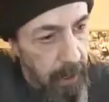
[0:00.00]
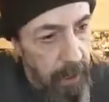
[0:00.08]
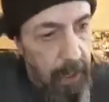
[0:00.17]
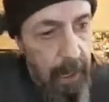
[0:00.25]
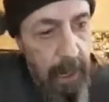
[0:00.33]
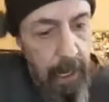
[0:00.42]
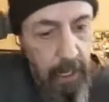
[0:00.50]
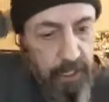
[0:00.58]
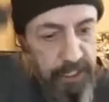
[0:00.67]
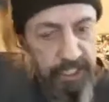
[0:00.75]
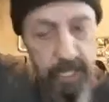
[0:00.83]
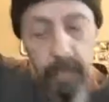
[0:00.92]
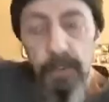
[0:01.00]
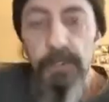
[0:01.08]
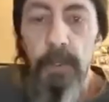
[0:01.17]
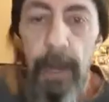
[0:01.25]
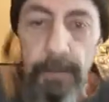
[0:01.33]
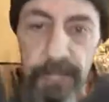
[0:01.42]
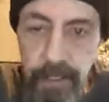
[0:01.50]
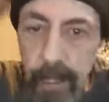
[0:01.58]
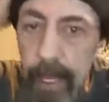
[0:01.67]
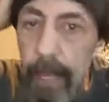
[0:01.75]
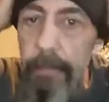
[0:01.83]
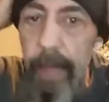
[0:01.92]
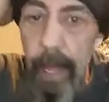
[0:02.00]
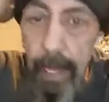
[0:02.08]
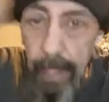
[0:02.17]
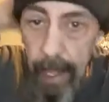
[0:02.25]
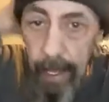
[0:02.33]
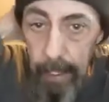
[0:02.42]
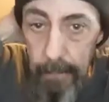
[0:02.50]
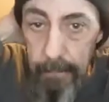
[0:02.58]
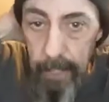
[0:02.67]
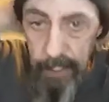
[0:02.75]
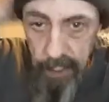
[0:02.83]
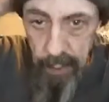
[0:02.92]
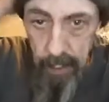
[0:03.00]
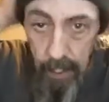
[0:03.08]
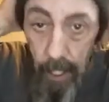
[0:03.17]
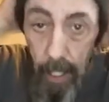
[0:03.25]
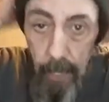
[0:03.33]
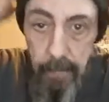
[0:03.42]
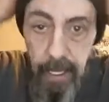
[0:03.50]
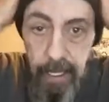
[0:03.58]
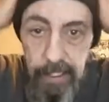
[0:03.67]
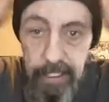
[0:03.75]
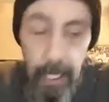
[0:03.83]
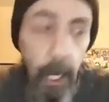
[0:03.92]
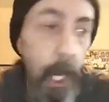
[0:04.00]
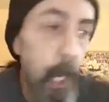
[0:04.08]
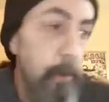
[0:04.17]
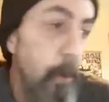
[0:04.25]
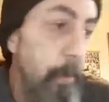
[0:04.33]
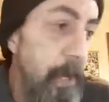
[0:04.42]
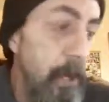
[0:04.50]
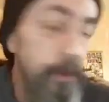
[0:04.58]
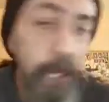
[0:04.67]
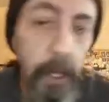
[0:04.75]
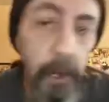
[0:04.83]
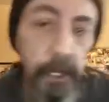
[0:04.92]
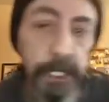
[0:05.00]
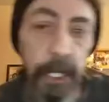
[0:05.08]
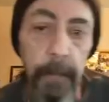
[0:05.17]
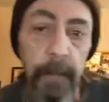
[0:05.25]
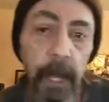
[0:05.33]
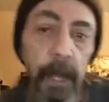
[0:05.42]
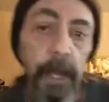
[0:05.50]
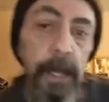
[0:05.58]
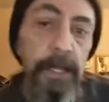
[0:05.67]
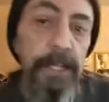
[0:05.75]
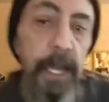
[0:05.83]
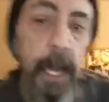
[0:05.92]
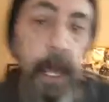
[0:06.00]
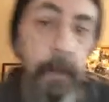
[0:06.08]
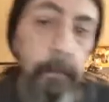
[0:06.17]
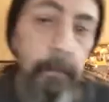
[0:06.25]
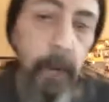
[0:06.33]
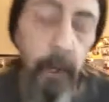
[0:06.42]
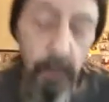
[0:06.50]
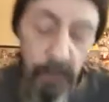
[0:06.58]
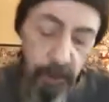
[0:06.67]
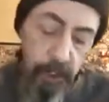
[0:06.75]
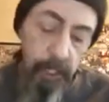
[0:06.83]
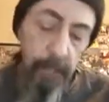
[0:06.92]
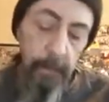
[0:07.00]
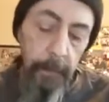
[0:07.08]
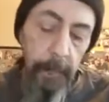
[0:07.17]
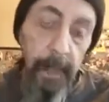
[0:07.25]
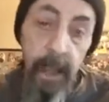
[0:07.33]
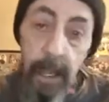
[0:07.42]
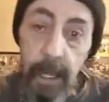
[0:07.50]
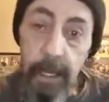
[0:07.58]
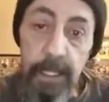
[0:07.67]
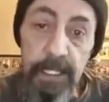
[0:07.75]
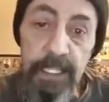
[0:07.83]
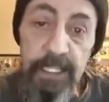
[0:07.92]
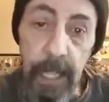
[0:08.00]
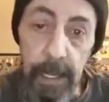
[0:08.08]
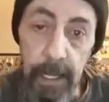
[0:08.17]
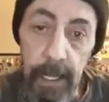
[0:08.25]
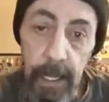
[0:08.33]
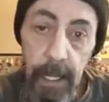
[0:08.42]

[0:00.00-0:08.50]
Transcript: hires sales reps and they get paid a commission because that automobile dealership is an impost and it is selling